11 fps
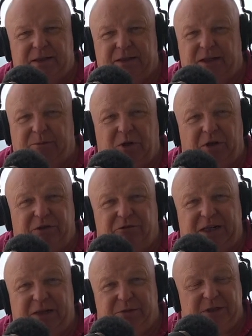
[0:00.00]
Now, I'm not
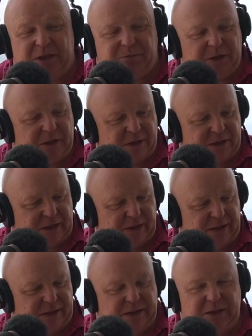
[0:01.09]
ready with this because
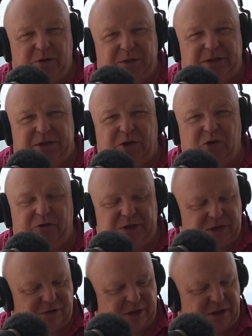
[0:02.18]
I didn't go into COVID
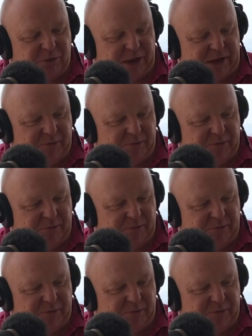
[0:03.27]
straight away,